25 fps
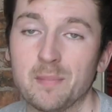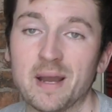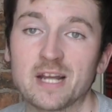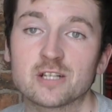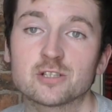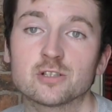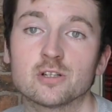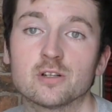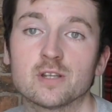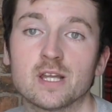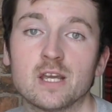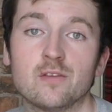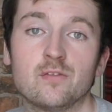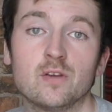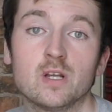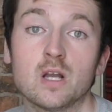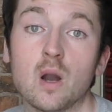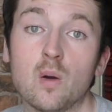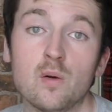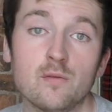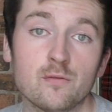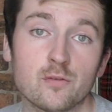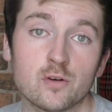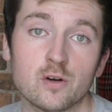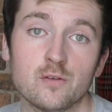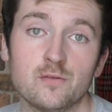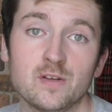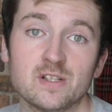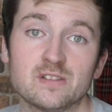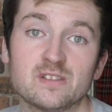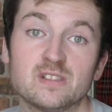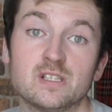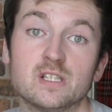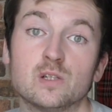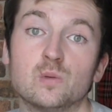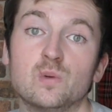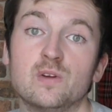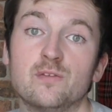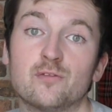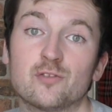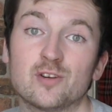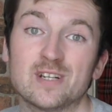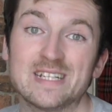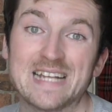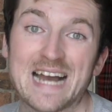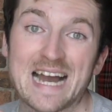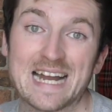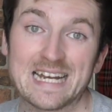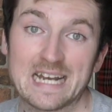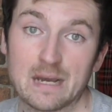make sure that if you're going for a fitting, you're going for a
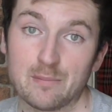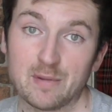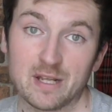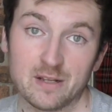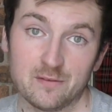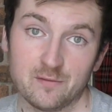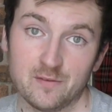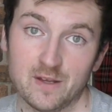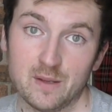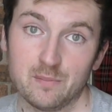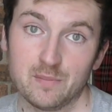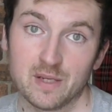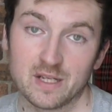dynamic fit,